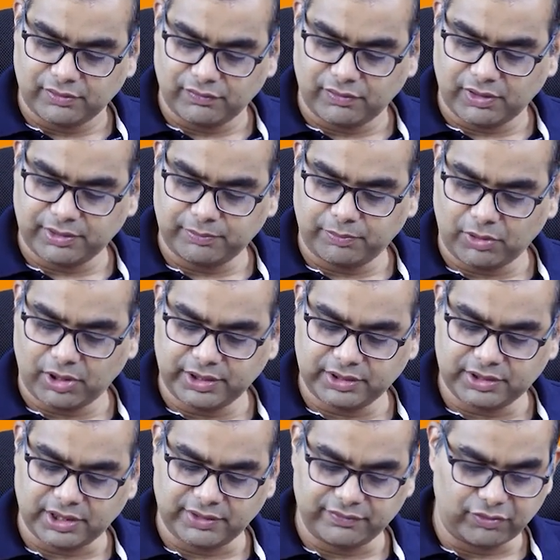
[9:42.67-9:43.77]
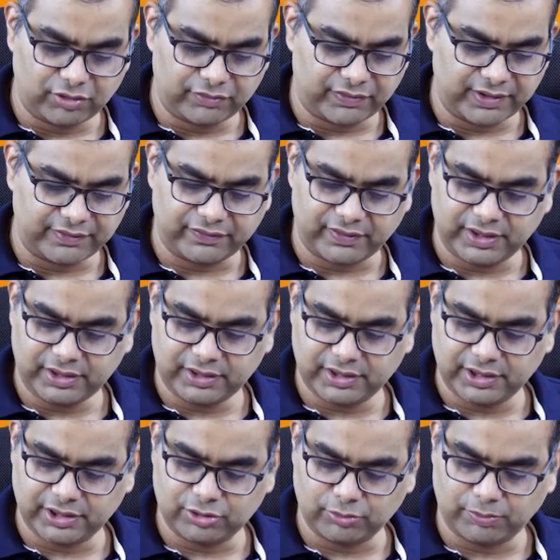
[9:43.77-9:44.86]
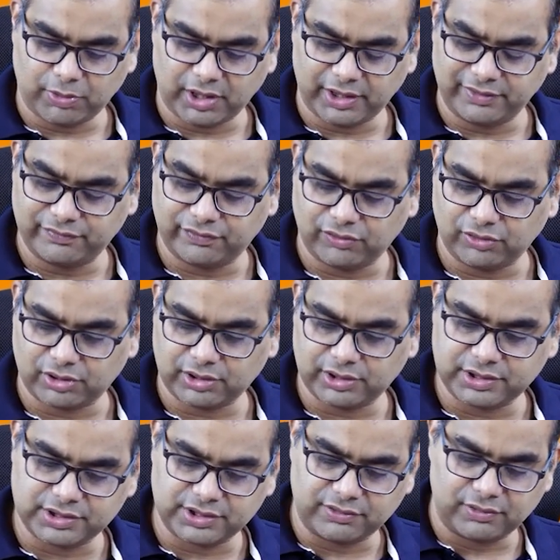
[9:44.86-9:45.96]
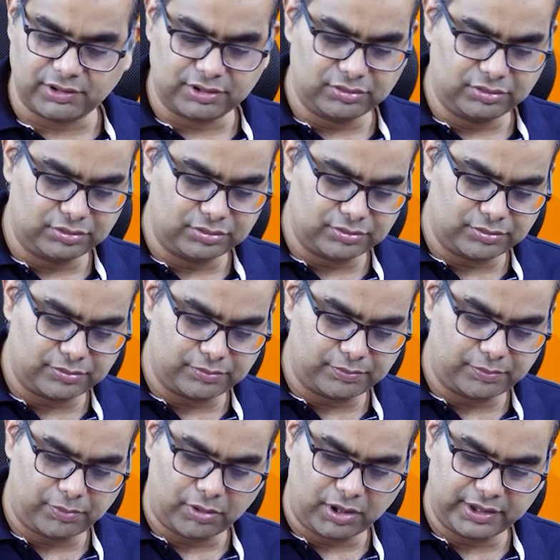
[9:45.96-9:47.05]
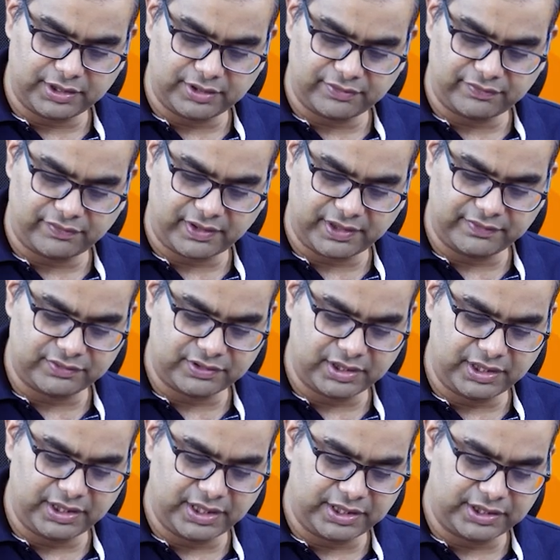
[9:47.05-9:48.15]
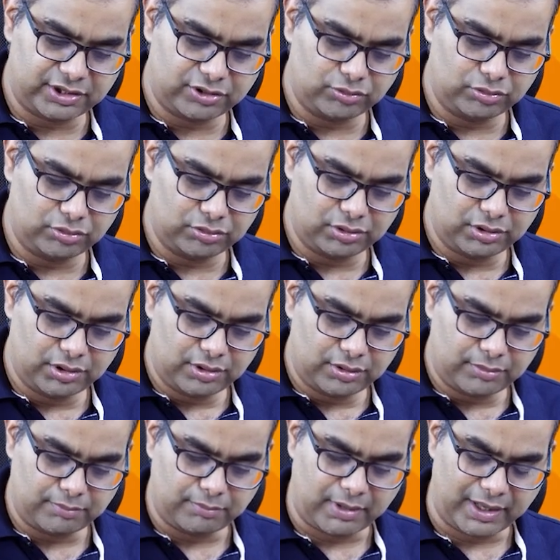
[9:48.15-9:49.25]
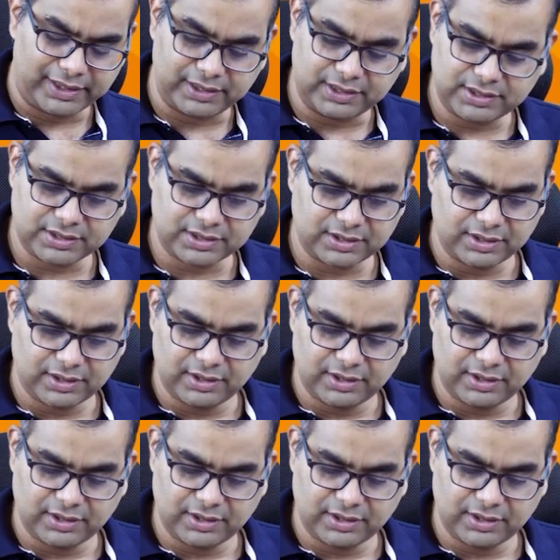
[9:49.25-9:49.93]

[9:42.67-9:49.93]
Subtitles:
1.3455 into 0.4 is equal to 0.5382 minus